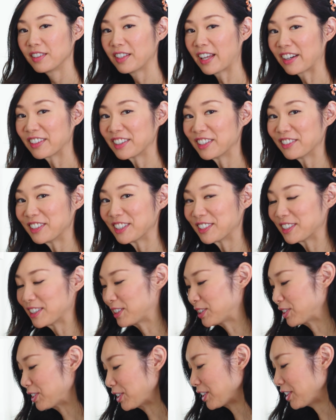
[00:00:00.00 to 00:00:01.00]
Now give this a
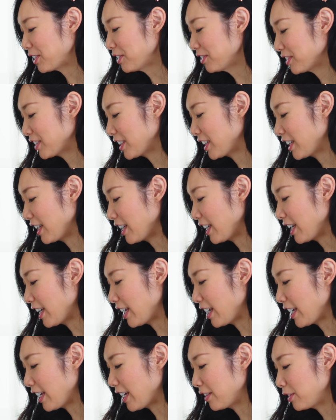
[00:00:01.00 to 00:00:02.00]
stir,
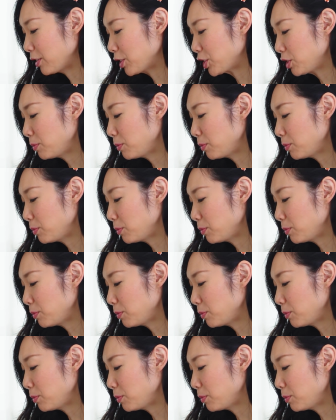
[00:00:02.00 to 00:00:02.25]
and there